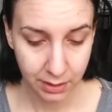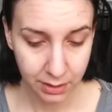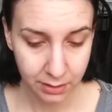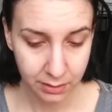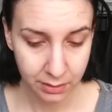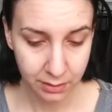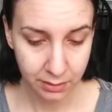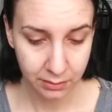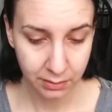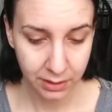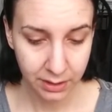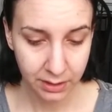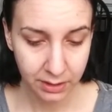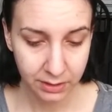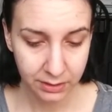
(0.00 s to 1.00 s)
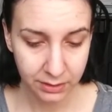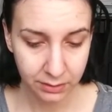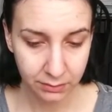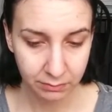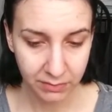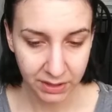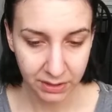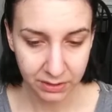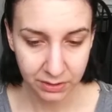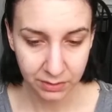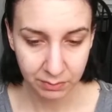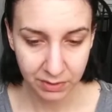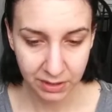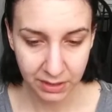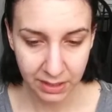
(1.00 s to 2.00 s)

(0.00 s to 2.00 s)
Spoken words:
Oh, I gotta zoom my stupid